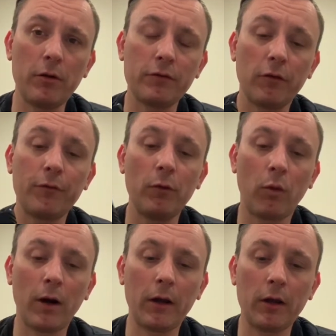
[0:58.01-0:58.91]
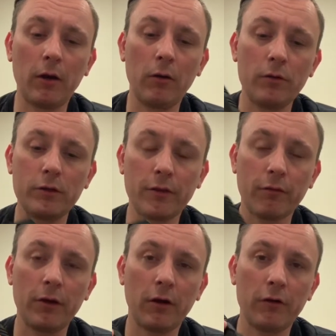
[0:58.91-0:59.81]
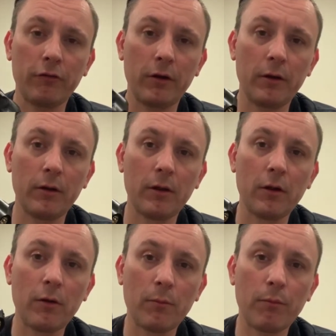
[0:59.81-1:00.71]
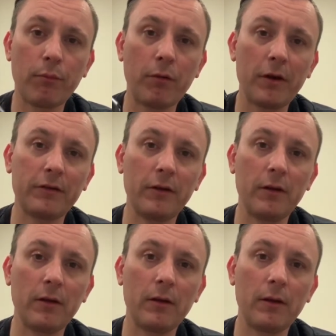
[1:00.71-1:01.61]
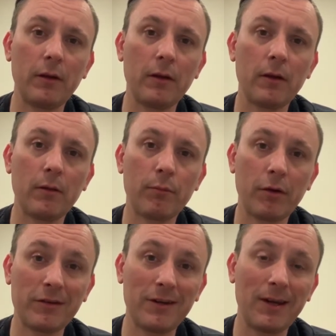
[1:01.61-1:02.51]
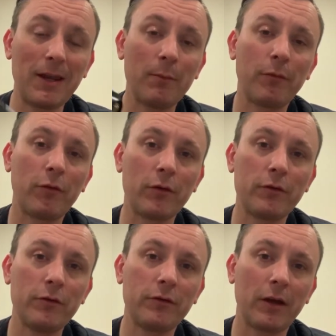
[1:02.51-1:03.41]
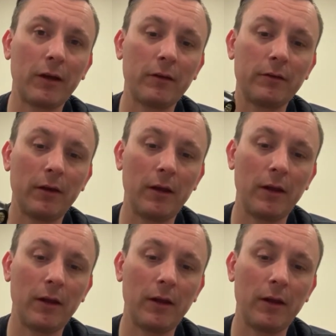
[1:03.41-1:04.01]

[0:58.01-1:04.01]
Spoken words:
So if you want to go to 300, press it again before the 2 seconds, and